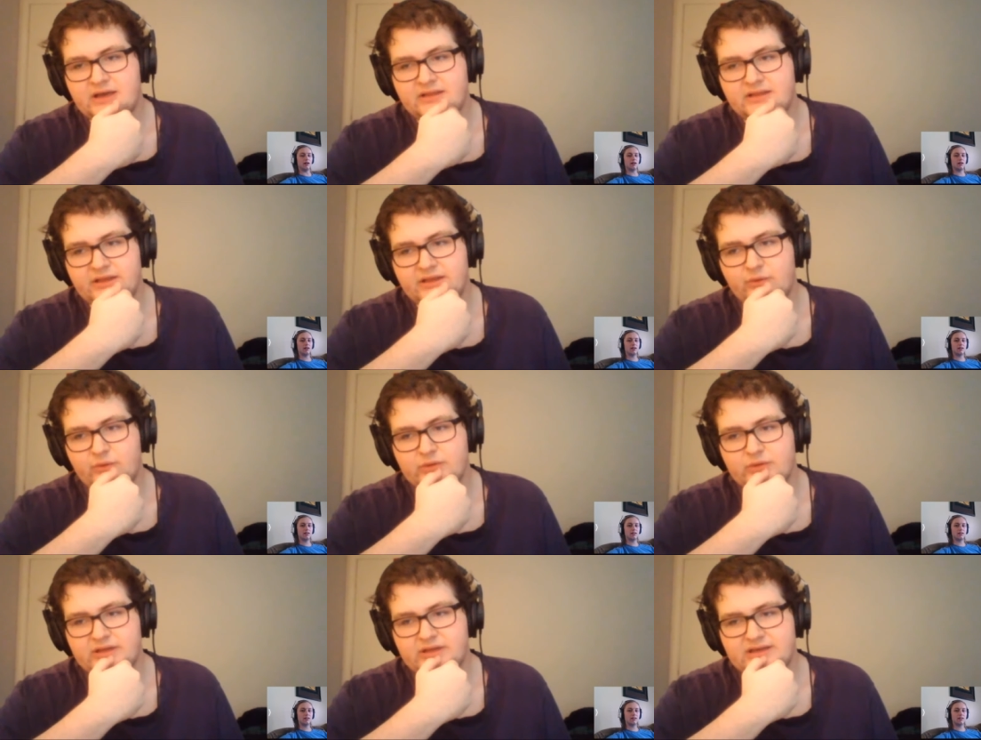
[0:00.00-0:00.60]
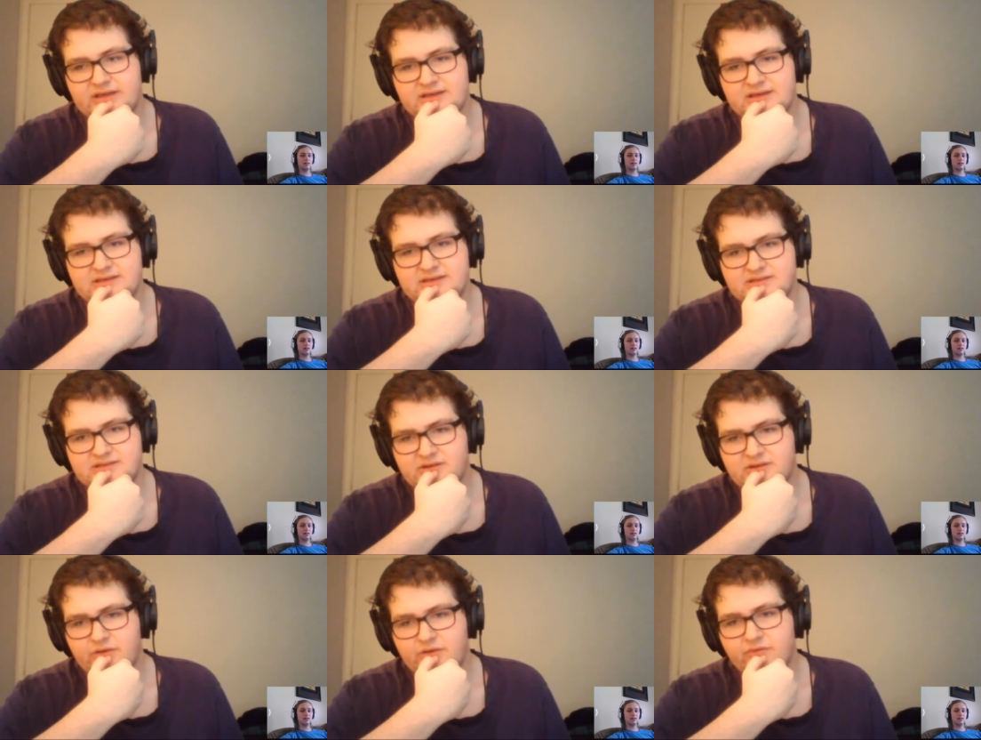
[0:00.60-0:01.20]
they were like,
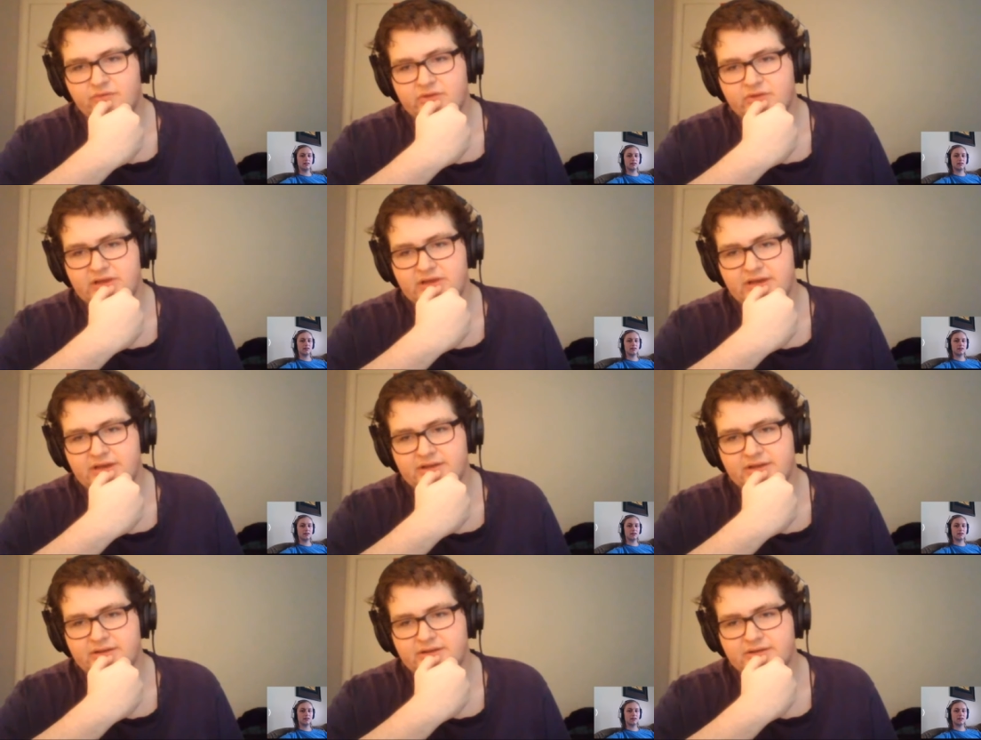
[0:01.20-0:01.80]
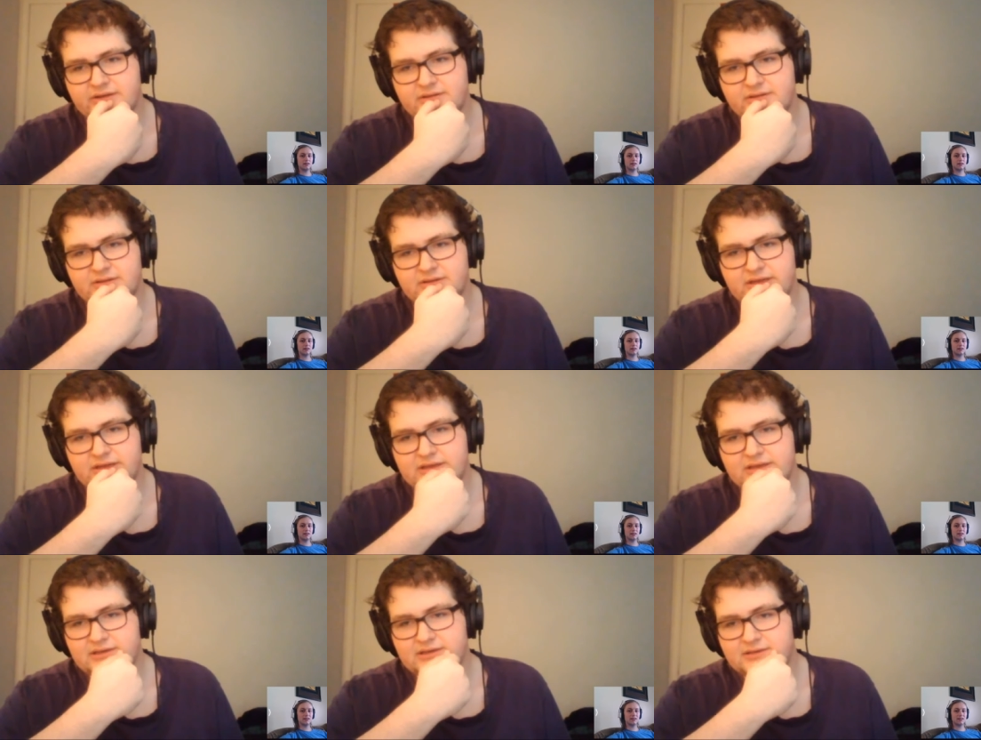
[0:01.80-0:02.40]
"Is it over yet?"
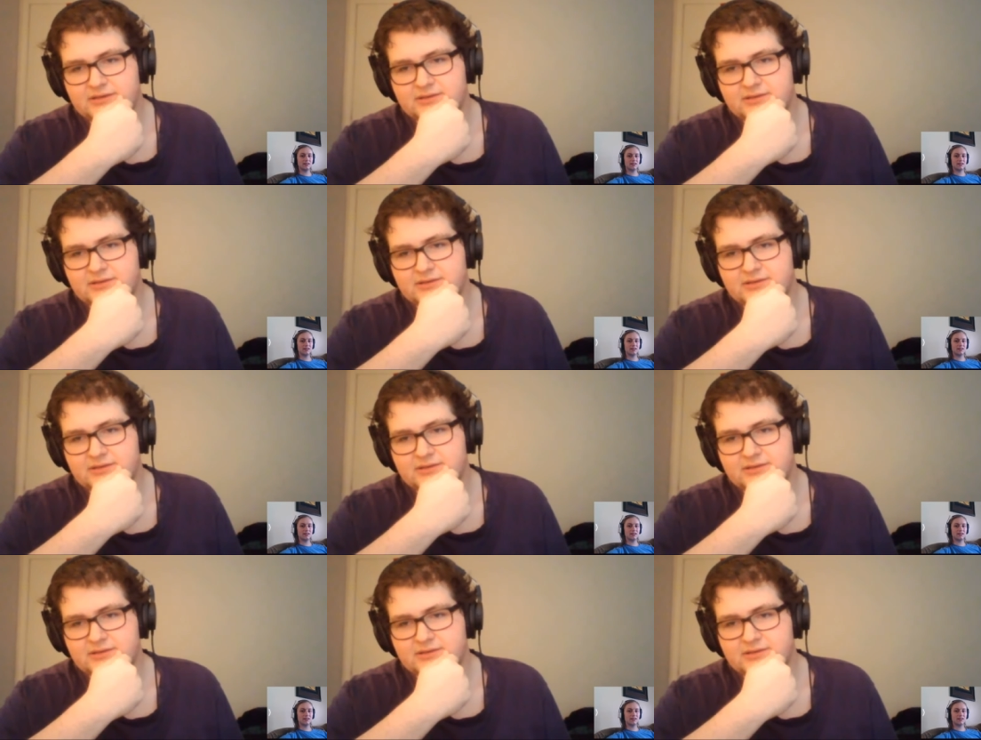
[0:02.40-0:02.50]
Like,